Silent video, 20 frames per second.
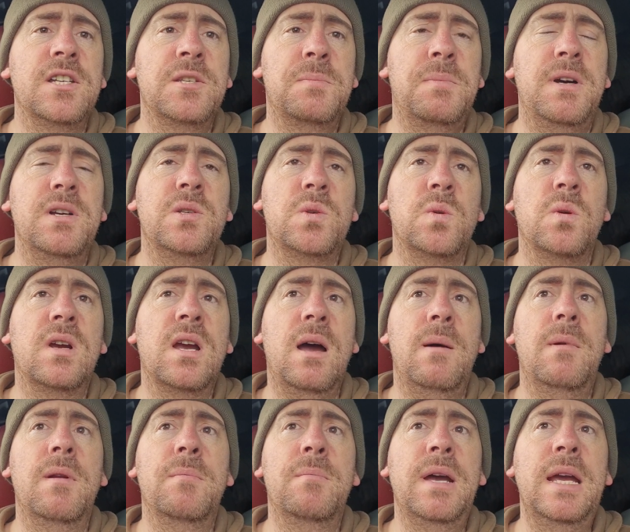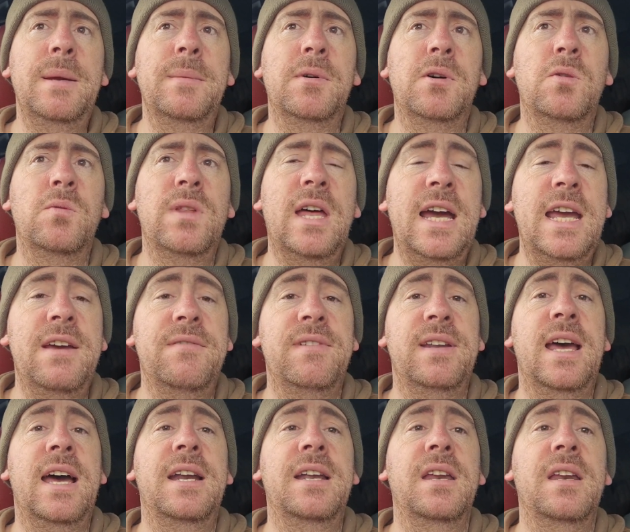Spoke to a couple of people, they
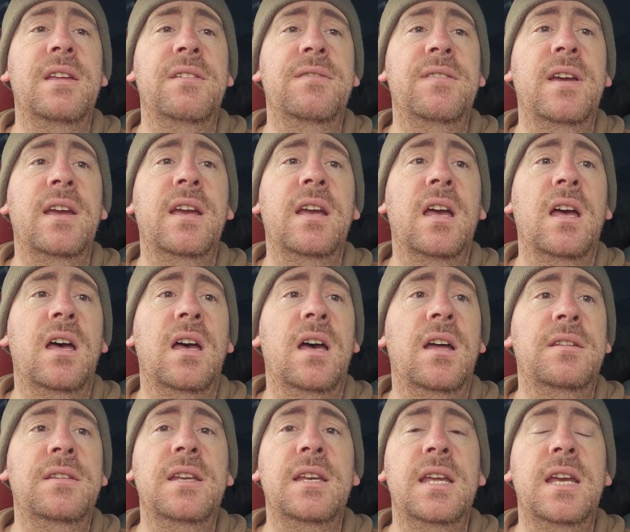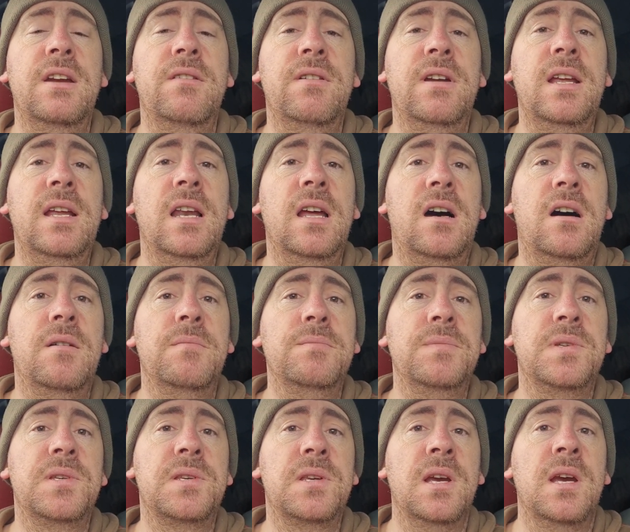haven't had anything. Didn't hear any
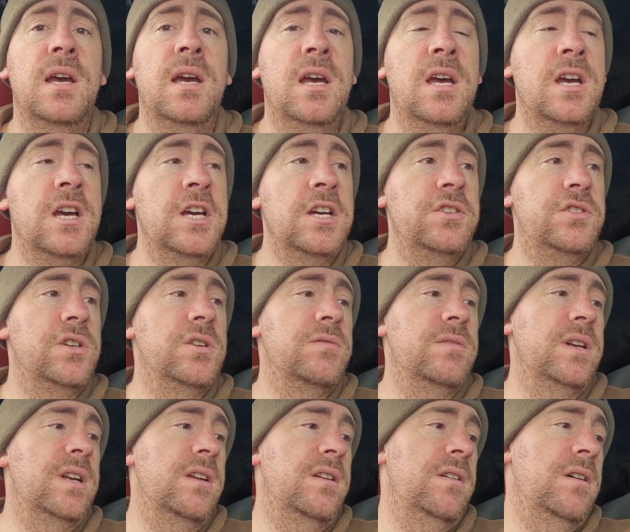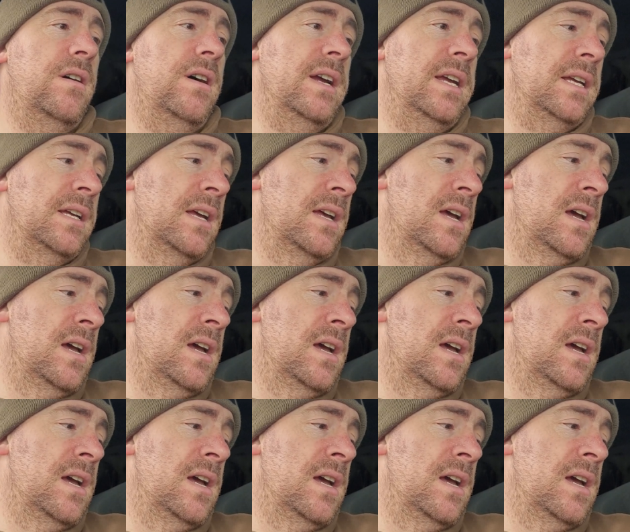alarms during the night.